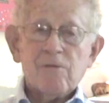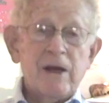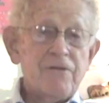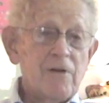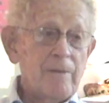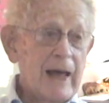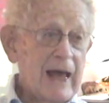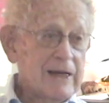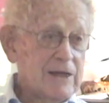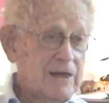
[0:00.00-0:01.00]
Rafel
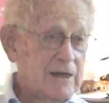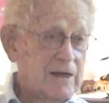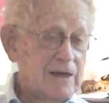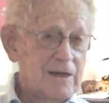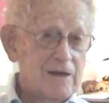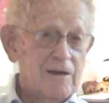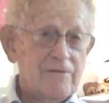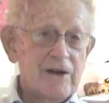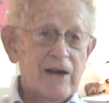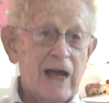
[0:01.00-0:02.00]
Mac,
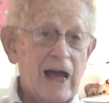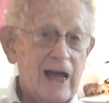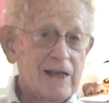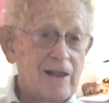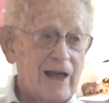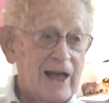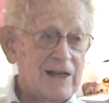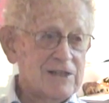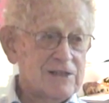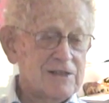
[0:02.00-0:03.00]
very high
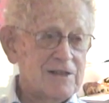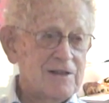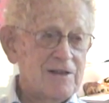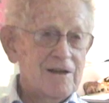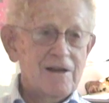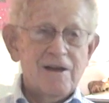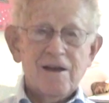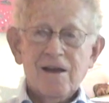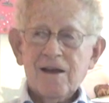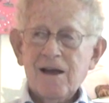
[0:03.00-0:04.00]
class
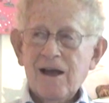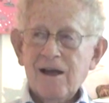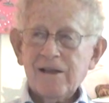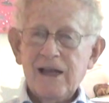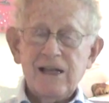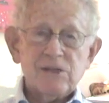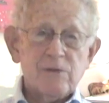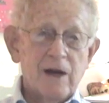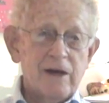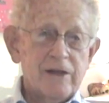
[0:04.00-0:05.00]
ladies
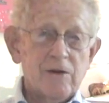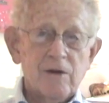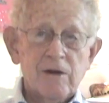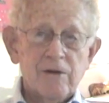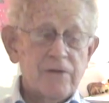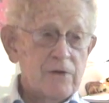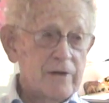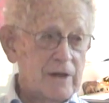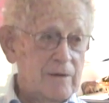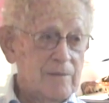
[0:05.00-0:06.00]
wear. There were a few
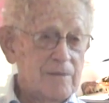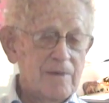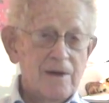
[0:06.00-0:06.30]
of them.